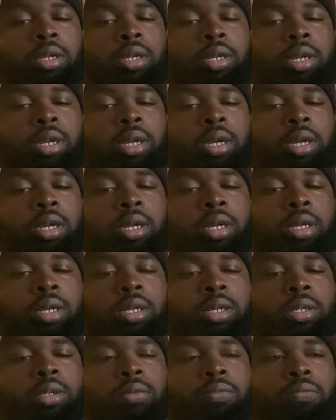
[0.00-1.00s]

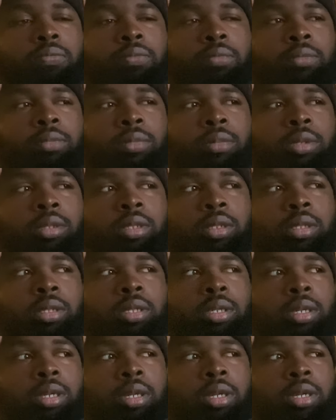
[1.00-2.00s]
And
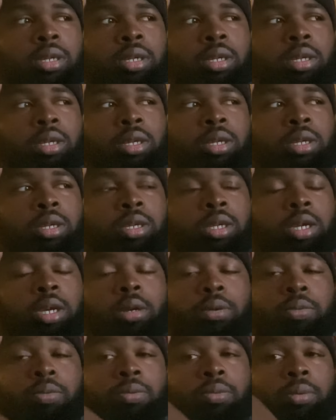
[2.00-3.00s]
yeah,
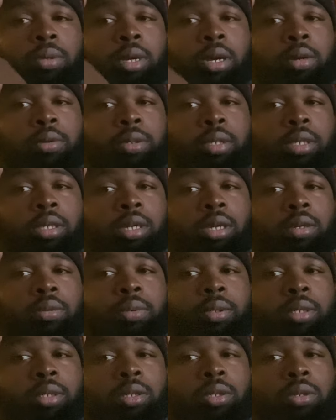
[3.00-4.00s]

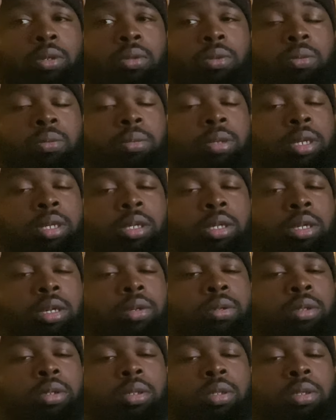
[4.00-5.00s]
everything's cool, man.
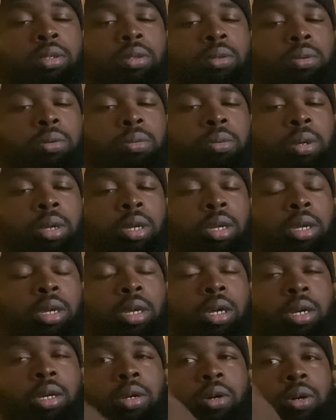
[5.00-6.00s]
Everything's cool.
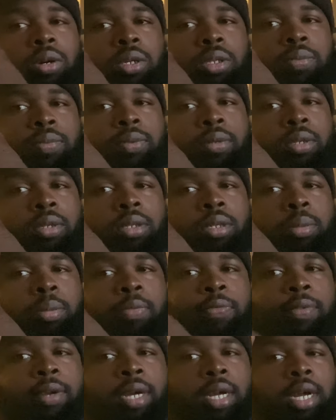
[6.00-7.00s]
And of course, for the simple
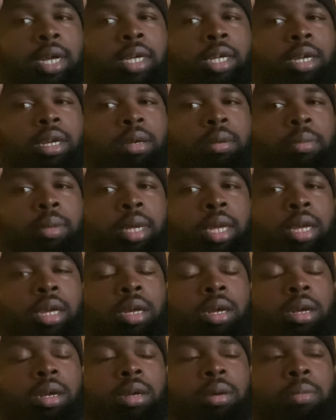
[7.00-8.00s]
fact I am a
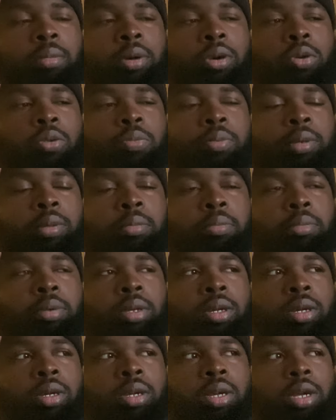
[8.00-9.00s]
open
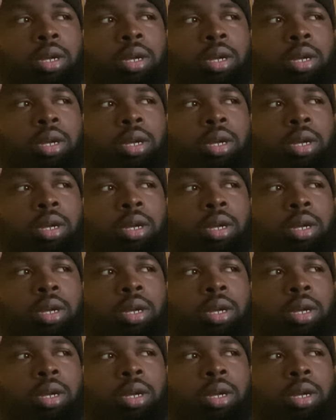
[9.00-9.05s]
book.